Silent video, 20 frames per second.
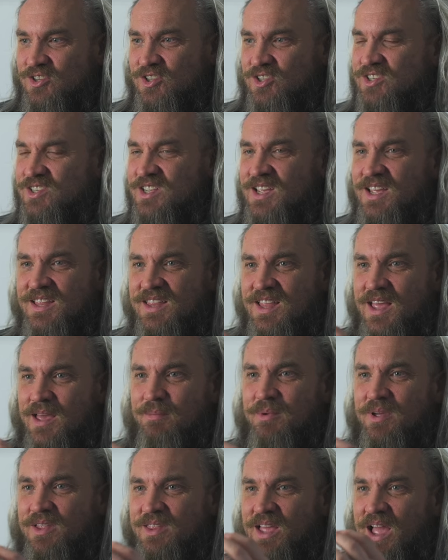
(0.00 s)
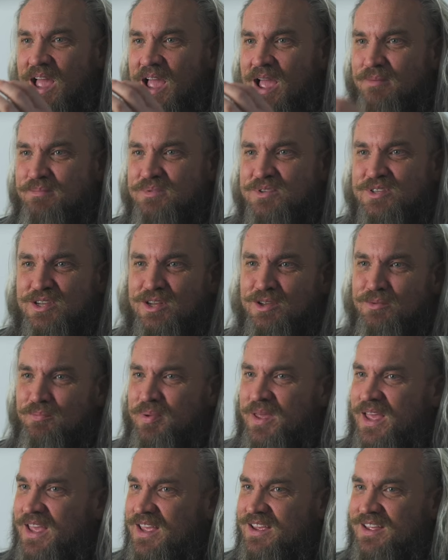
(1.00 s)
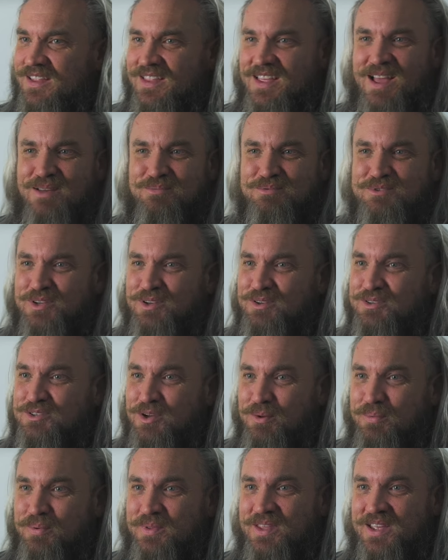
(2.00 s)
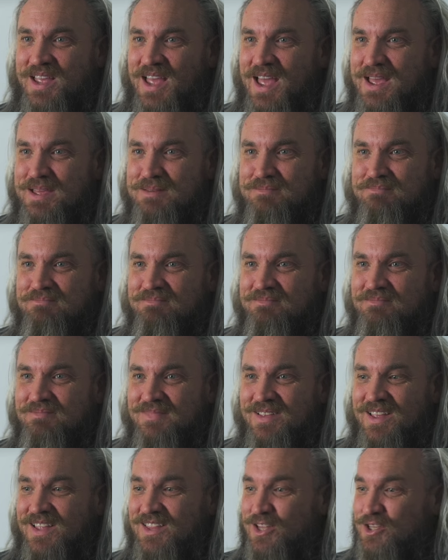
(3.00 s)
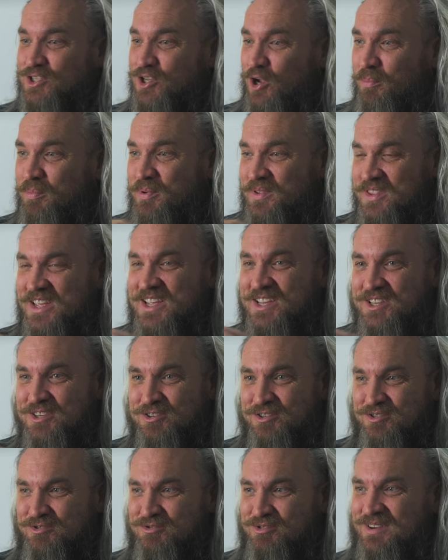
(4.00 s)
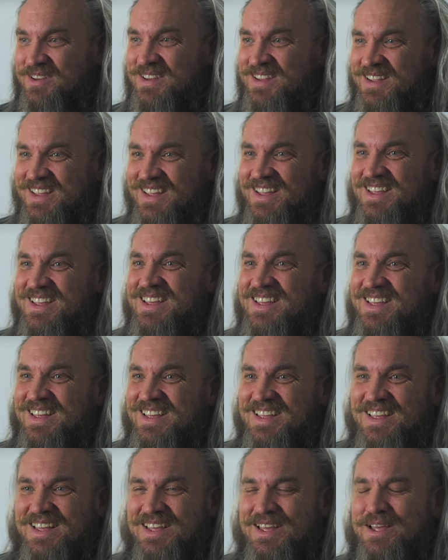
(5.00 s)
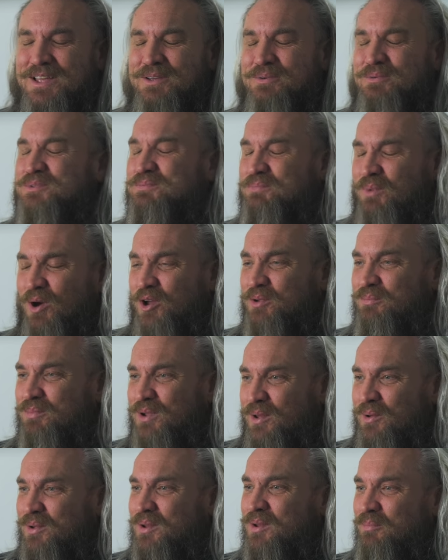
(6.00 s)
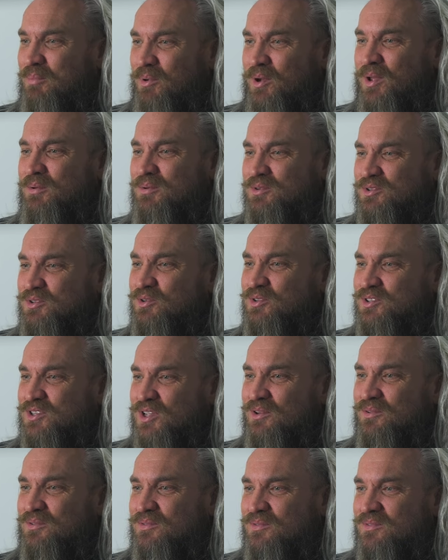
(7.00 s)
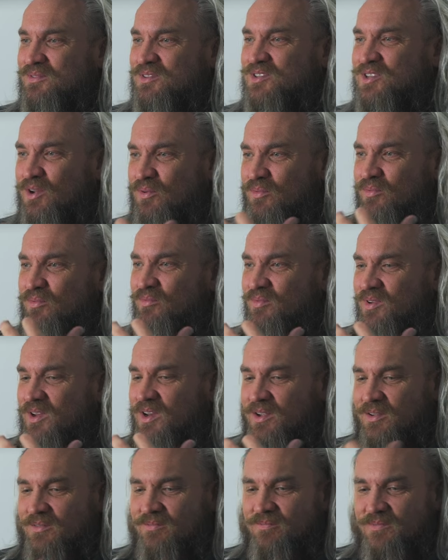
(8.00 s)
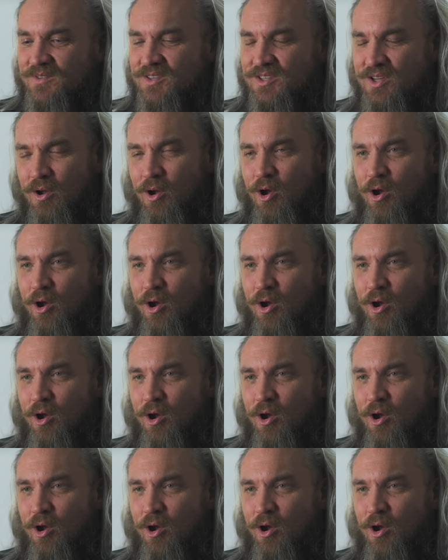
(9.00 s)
Just seeing them at the absolute peak, at the absolute top of the game, the top of the industry, it was mind blowing, but it was also so, you know, so